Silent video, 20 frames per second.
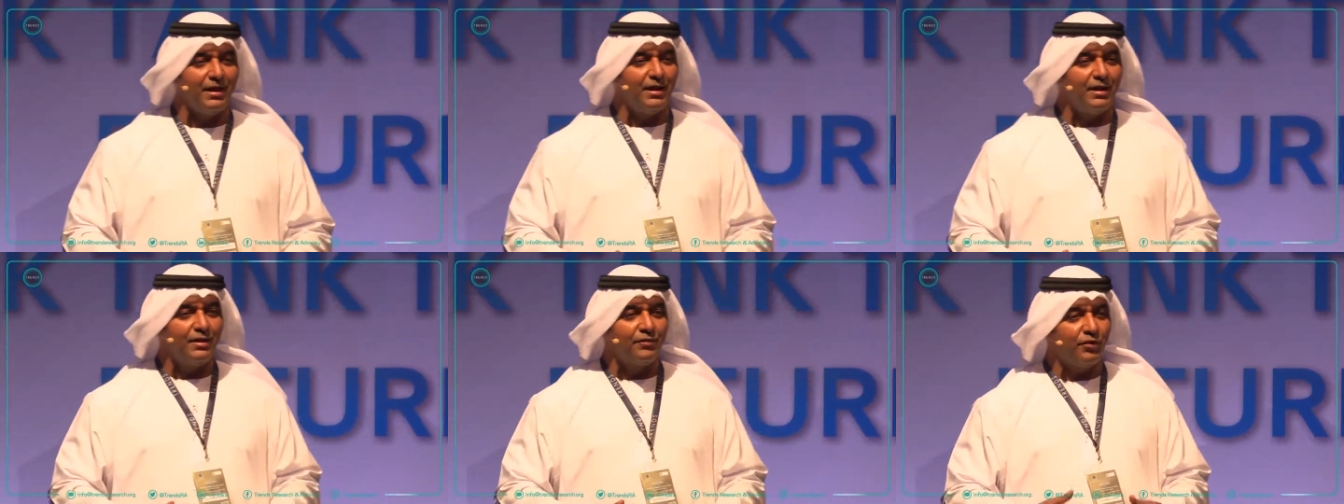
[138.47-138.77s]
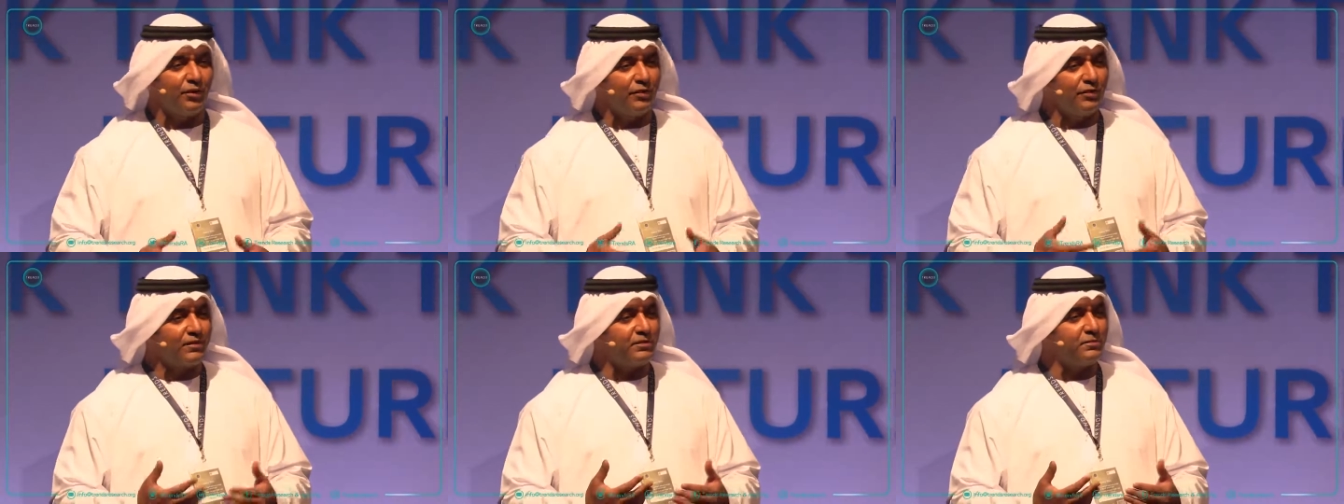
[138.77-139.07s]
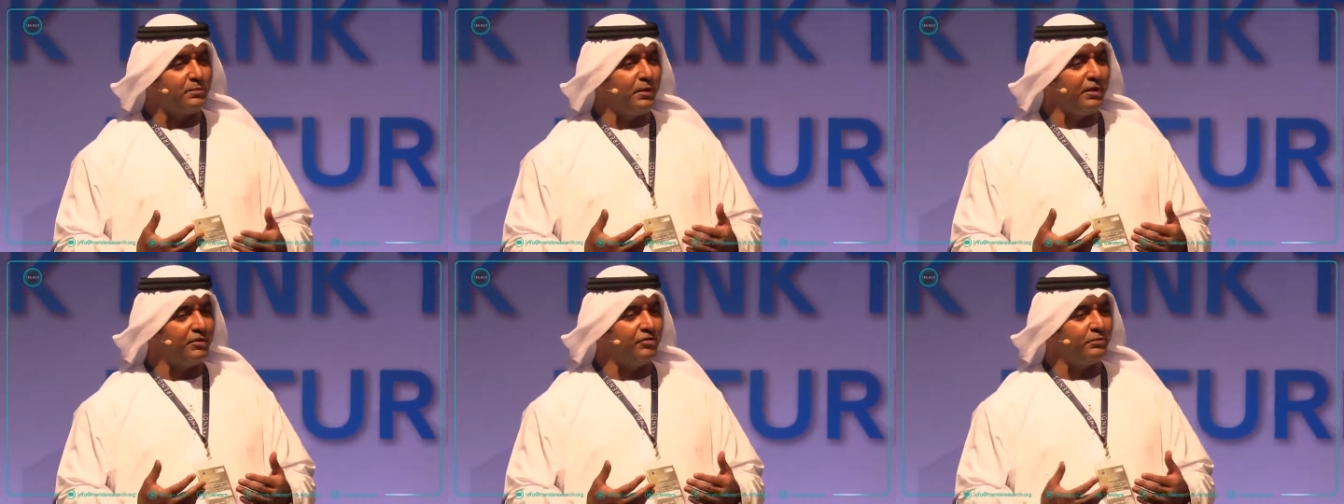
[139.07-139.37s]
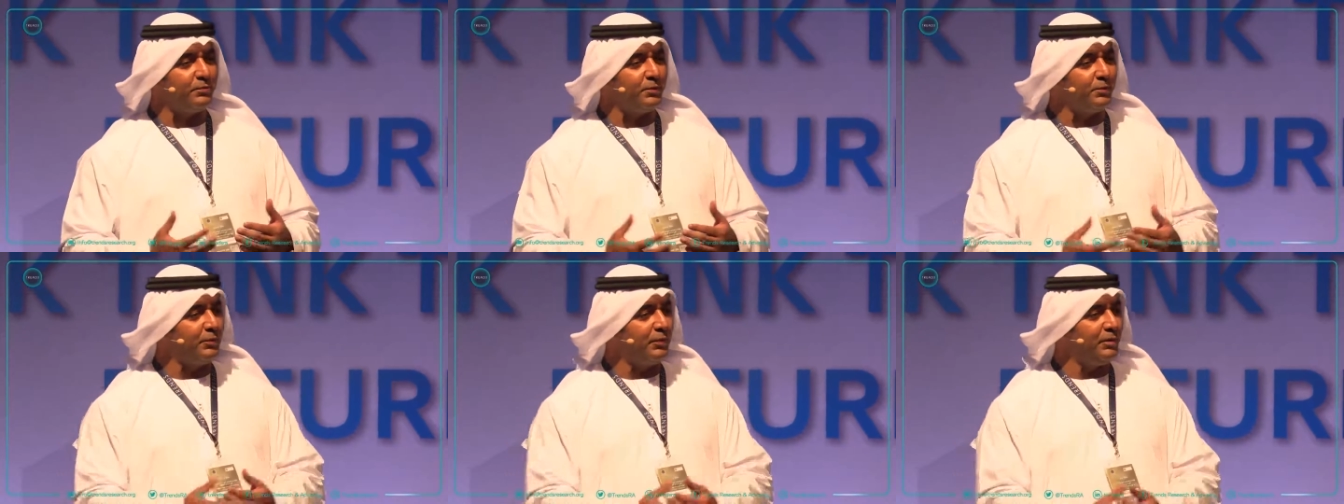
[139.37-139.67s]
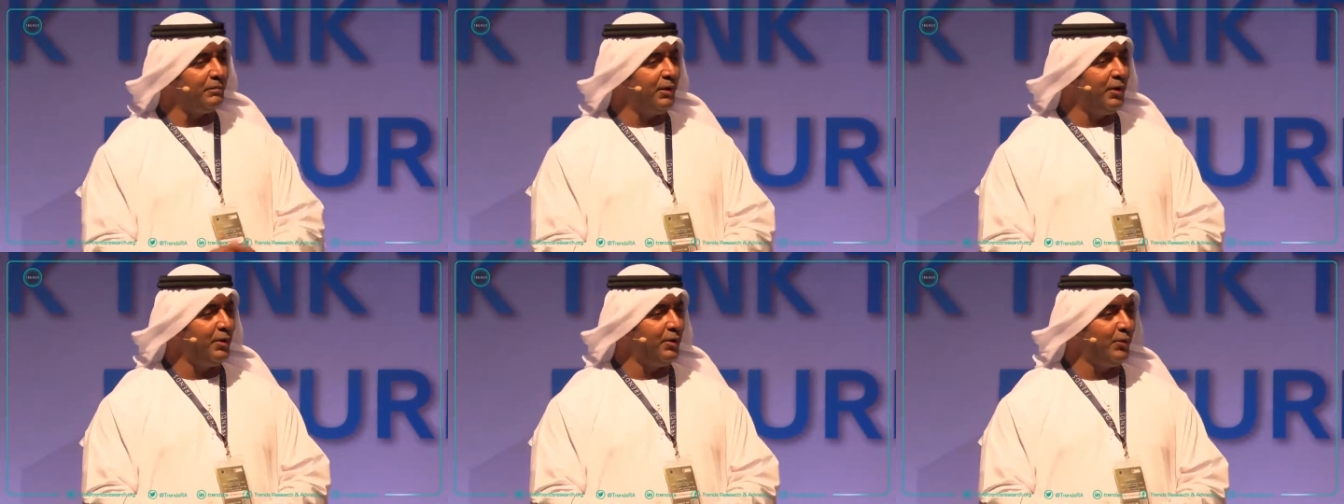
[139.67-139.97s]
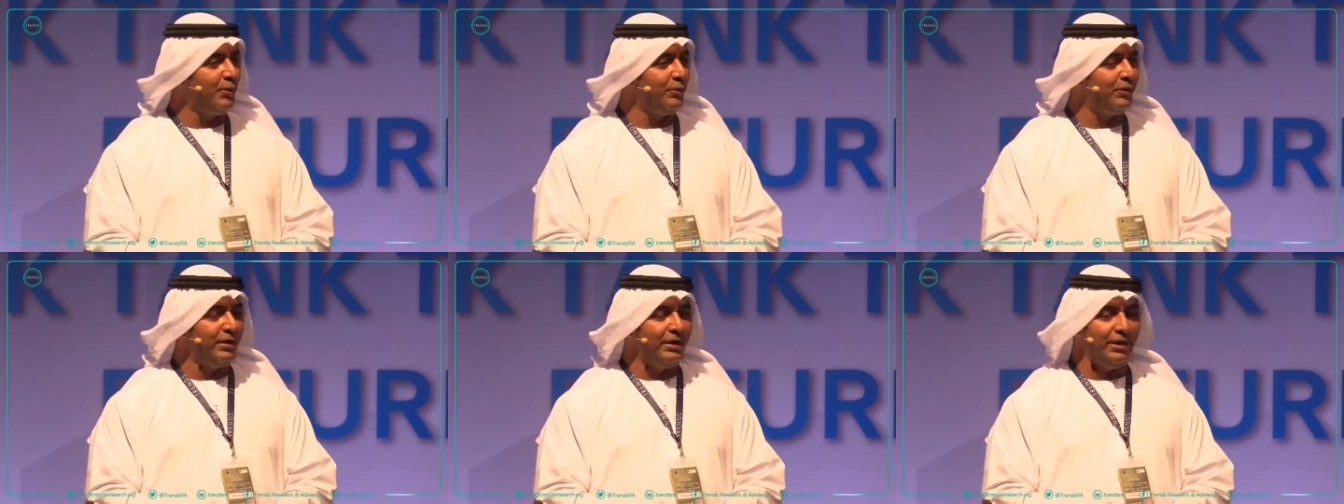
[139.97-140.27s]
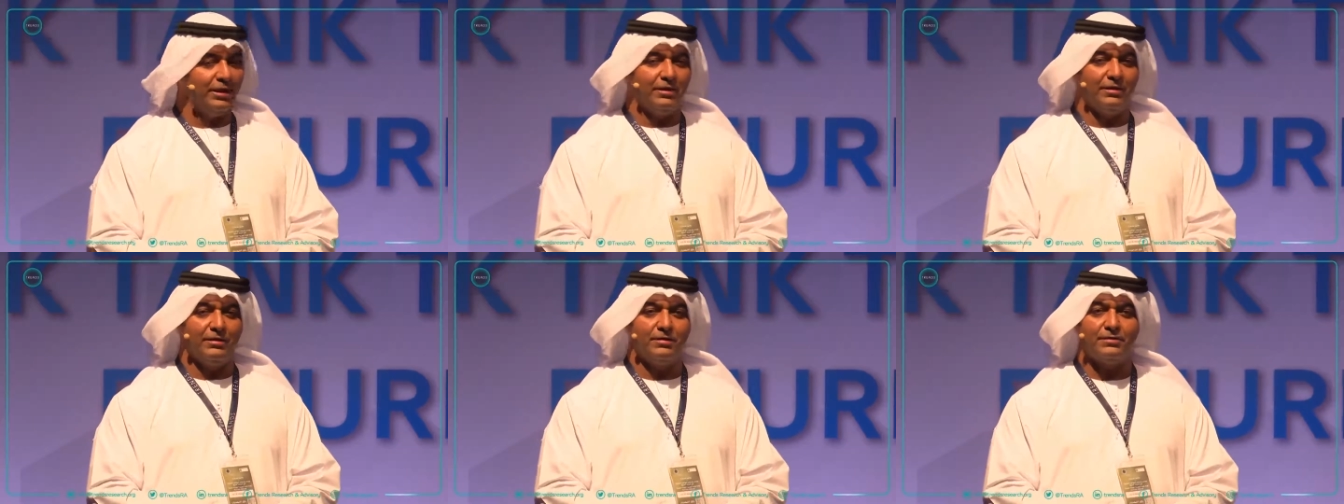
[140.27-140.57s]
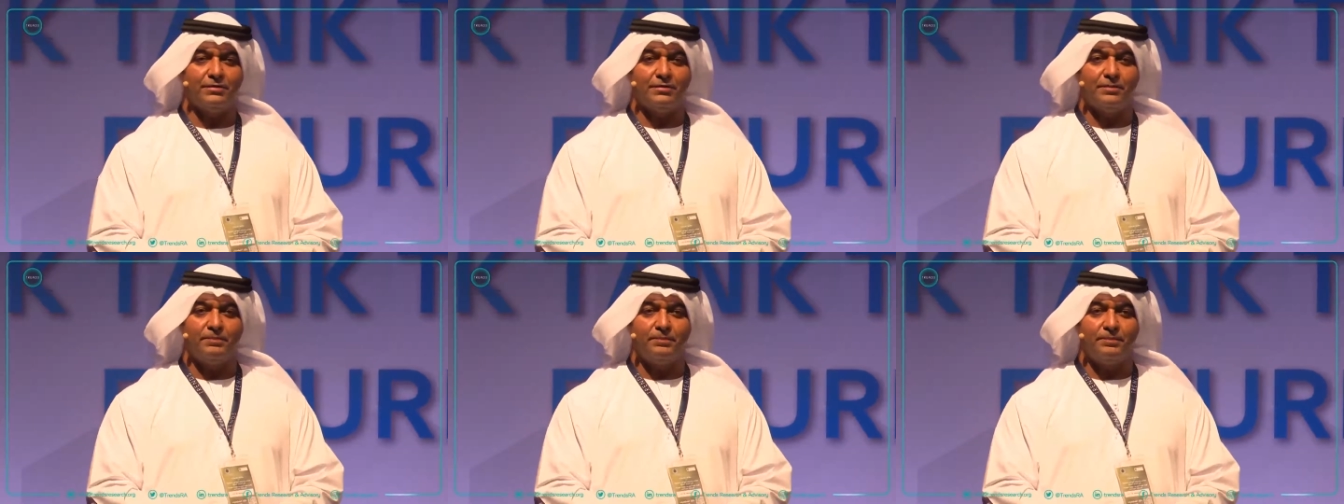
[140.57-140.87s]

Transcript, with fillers: for the sponge between my own ears.